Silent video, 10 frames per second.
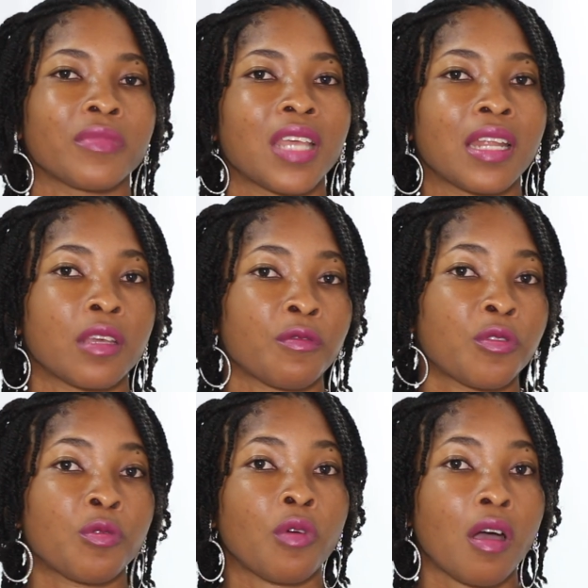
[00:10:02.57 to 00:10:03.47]
than if
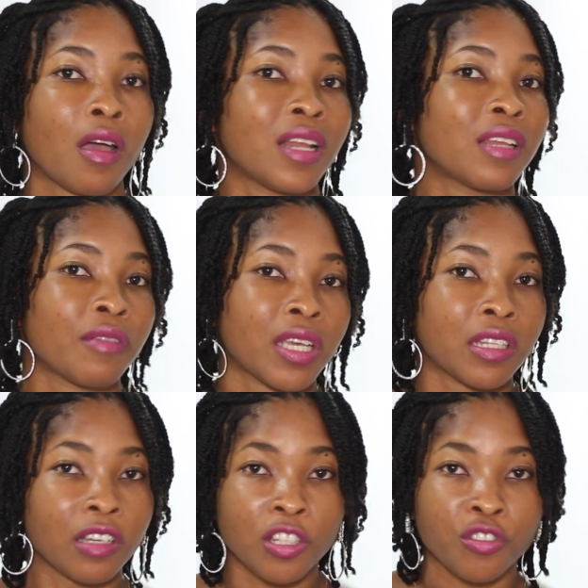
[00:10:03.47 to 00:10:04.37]
you are living
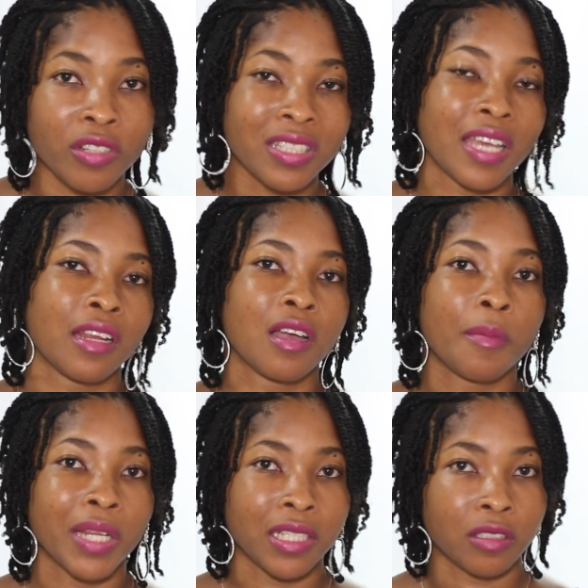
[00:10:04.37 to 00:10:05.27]
in the countryside and
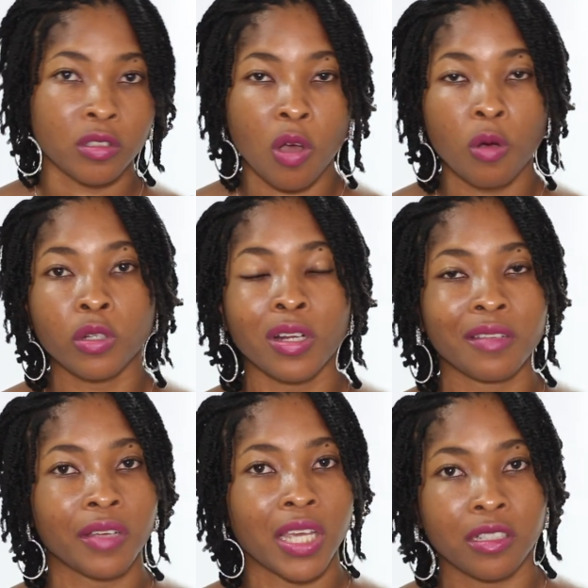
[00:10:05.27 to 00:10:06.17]
coming into town, or
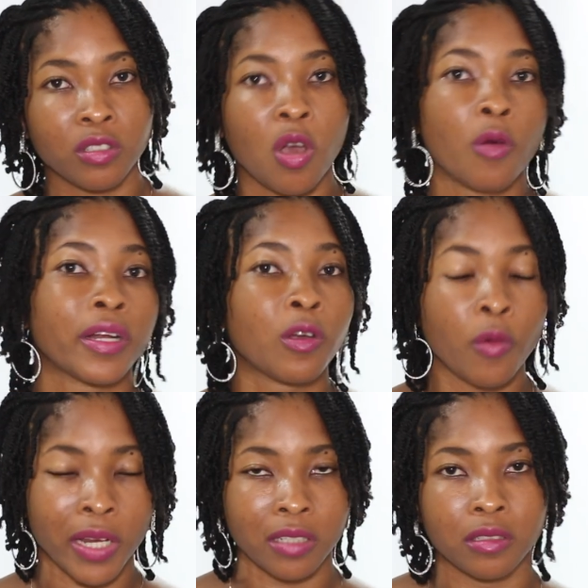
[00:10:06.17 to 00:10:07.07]
living in the town and
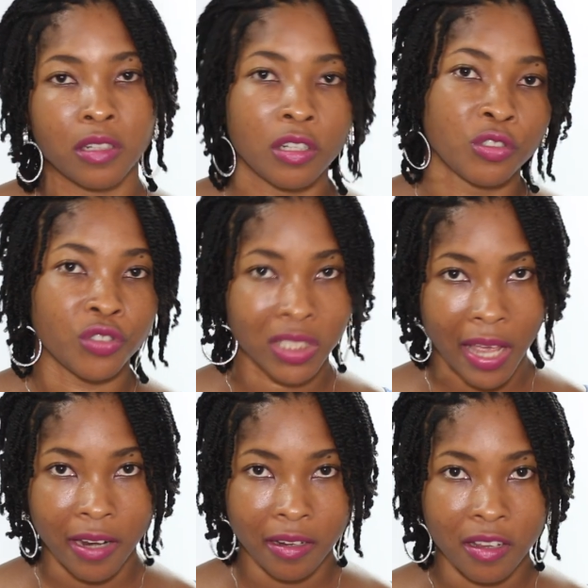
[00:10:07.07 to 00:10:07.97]
going into the
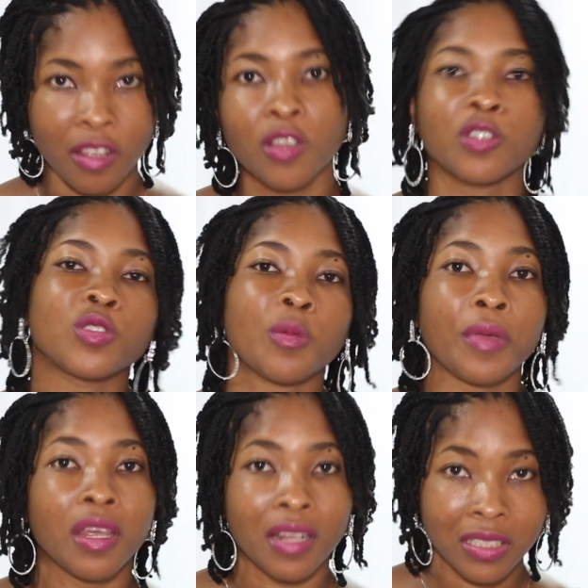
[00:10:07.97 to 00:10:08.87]
countryside. So
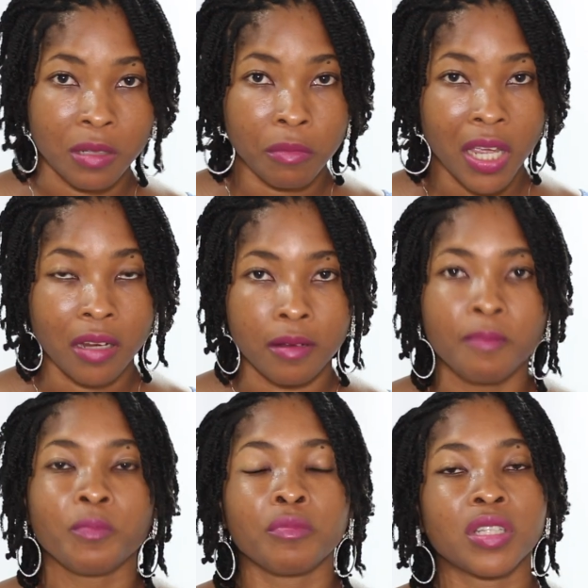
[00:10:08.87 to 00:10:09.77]
bear that in mind.
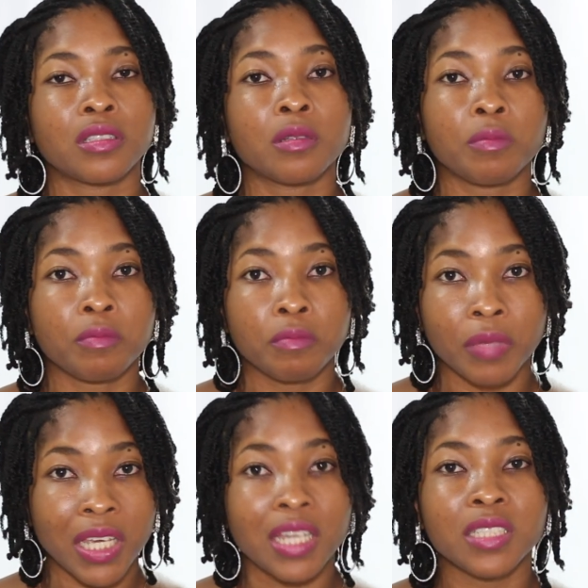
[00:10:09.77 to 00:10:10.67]
But the
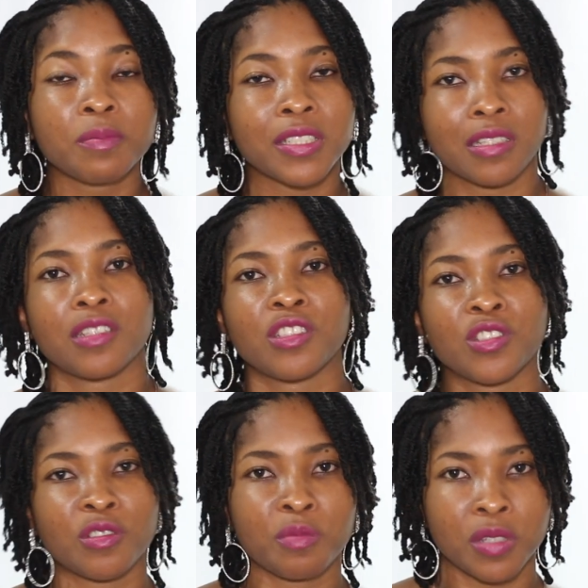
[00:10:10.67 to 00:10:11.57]
biggest
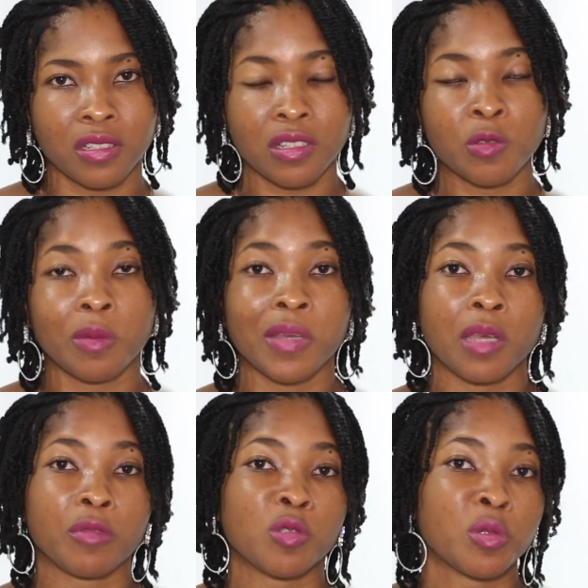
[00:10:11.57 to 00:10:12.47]
percentage of persons were
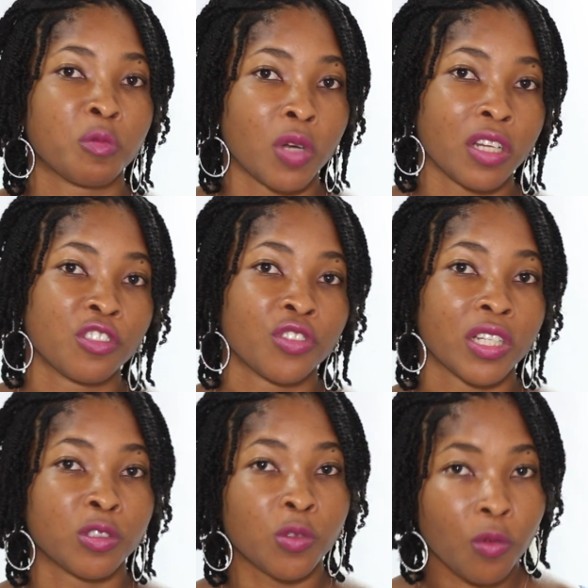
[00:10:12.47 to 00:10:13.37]
paying between 100
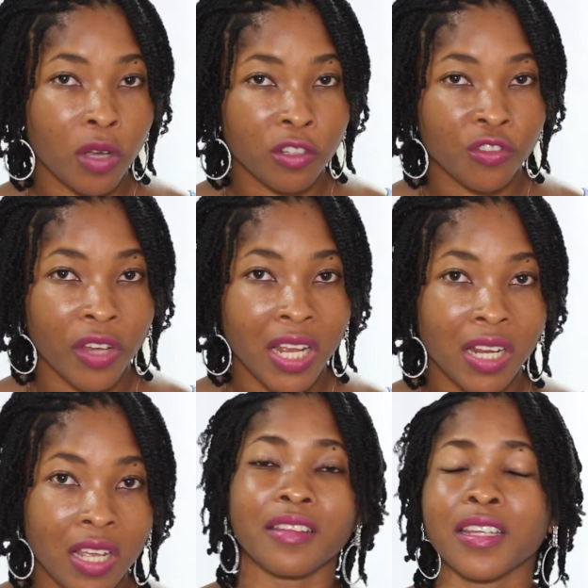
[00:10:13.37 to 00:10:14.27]
and 200.
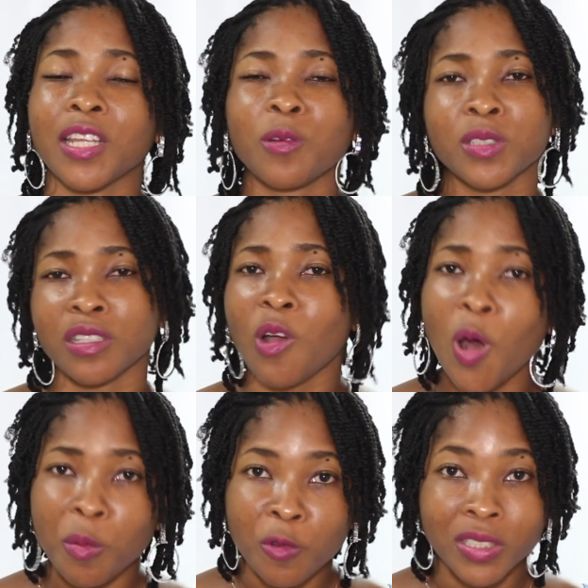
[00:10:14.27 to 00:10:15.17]
And then there was an
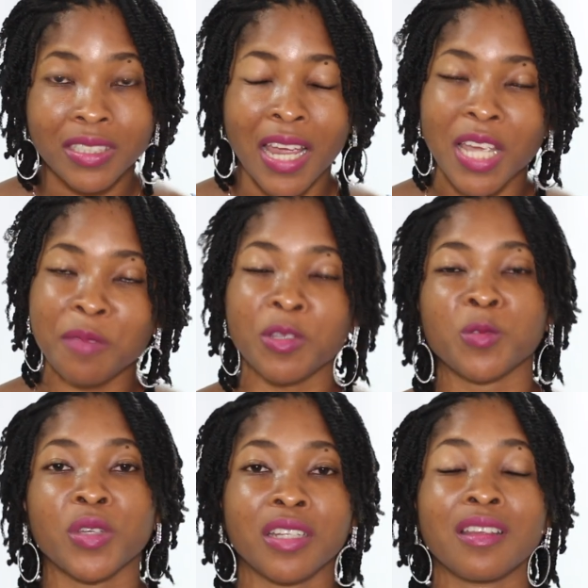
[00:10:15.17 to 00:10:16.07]
almost tie
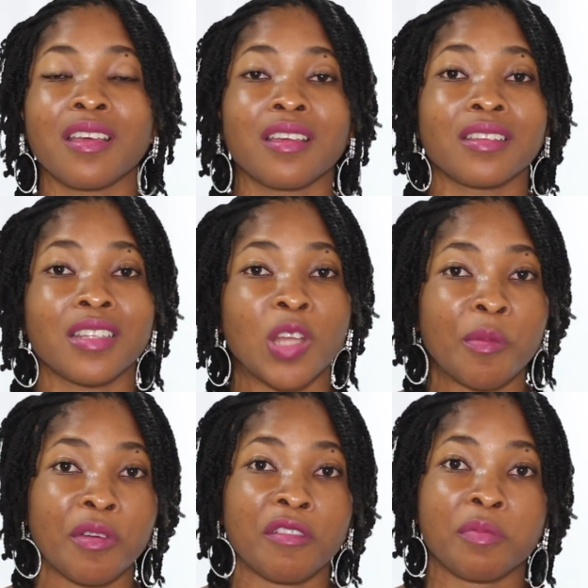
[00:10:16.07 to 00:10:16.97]
between the
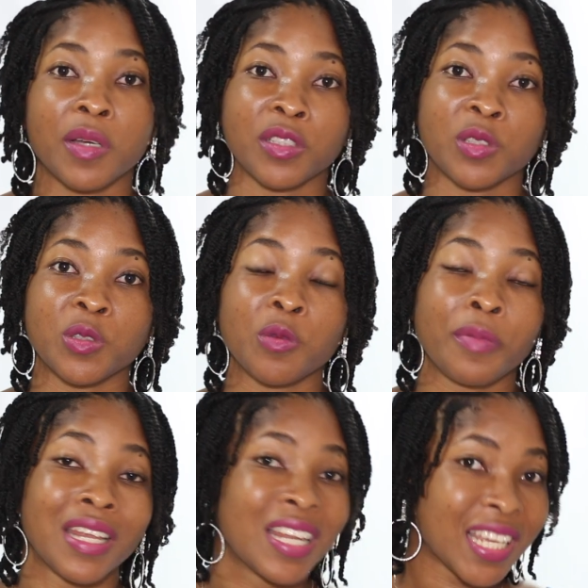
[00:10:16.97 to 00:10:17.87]
number of persons who
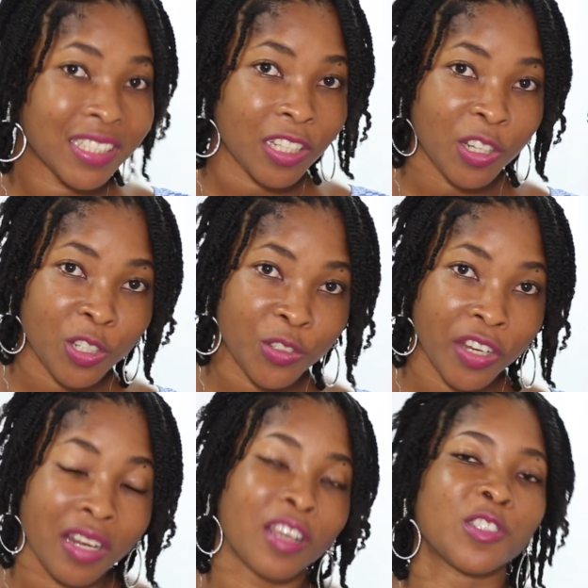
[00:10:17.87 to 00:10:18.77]
pay less than
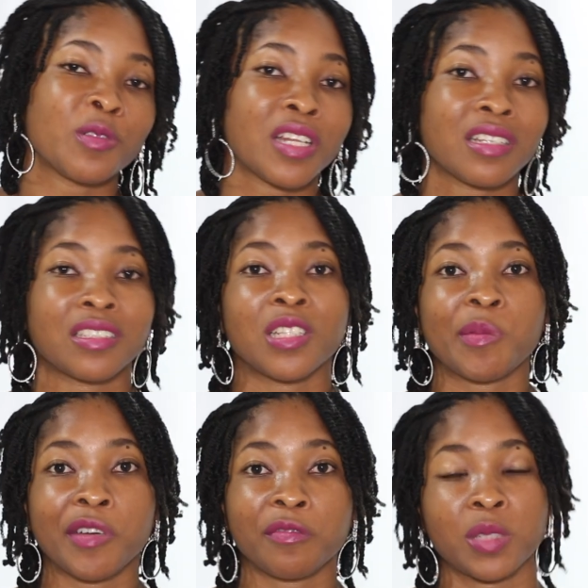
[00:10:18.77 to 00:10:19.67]
100 as well as the
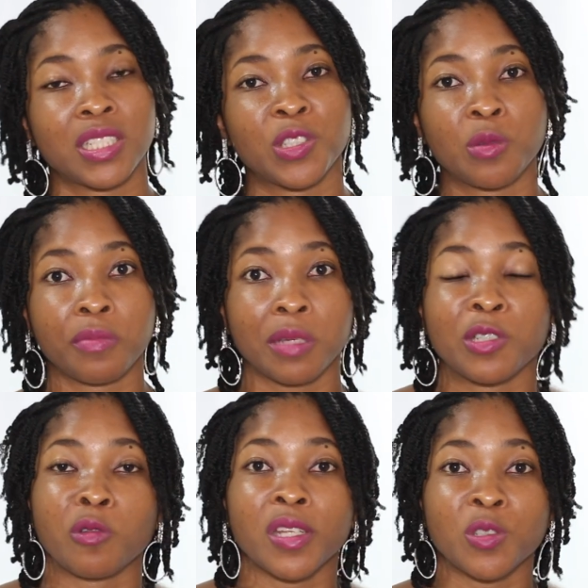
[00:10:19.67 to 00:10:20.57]
number of persons who pay
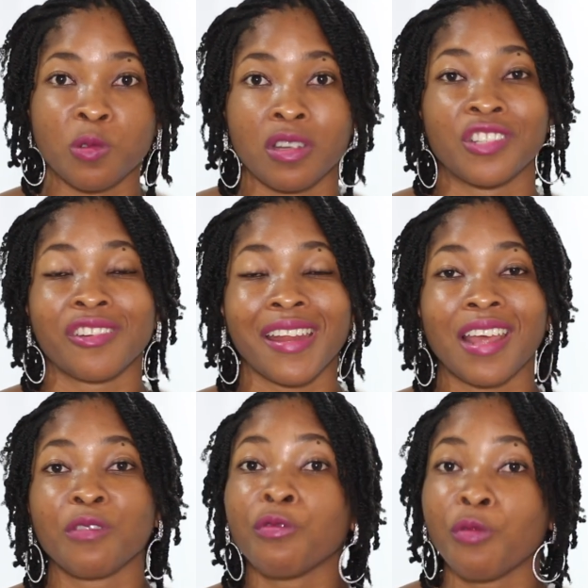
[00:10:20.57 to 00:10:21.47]
between 200
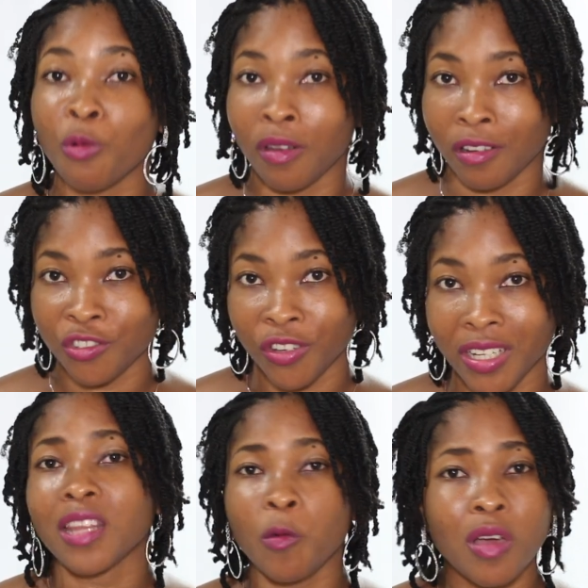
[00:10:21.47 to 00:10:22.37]
and 400.
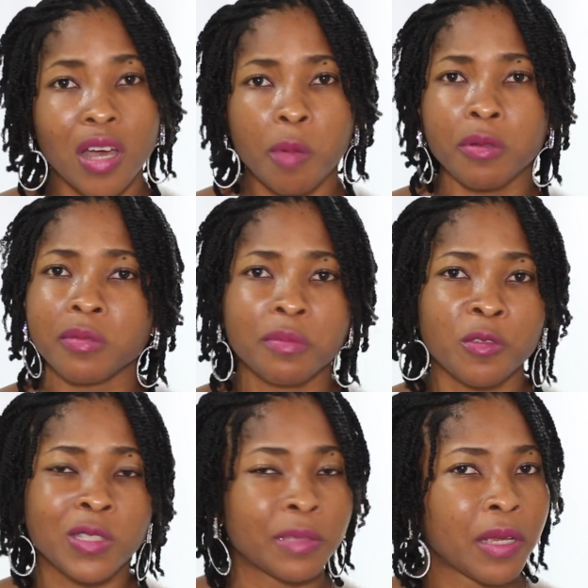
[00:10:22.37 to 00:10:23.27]
There were a couple people
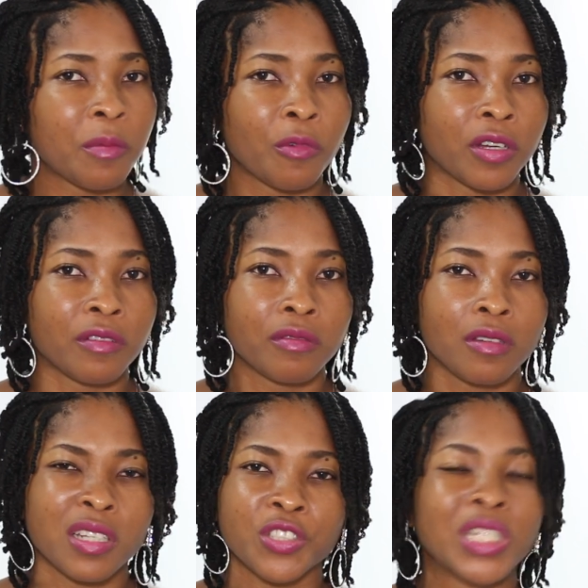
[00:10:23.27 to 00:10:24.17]
who spend more than
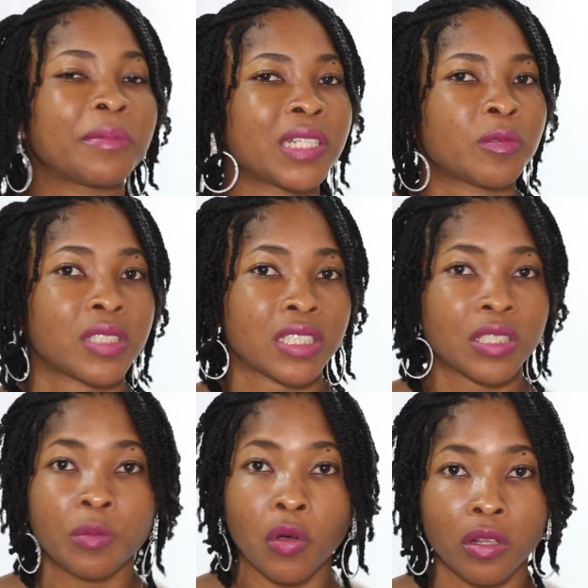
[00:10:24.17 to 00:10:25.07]
400, but it was a
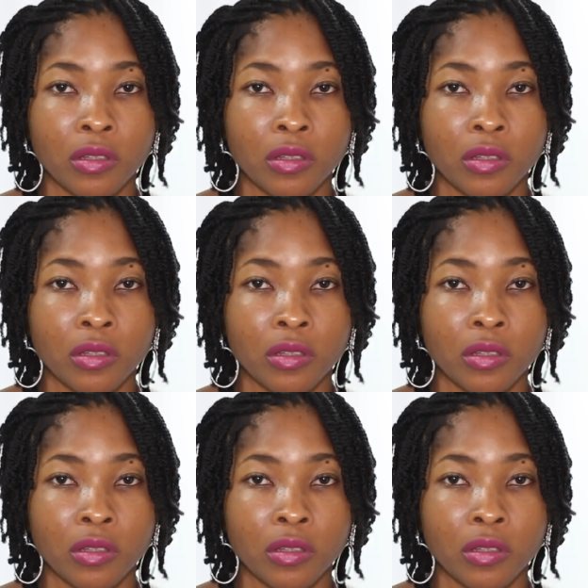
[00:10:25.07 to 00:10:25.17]
small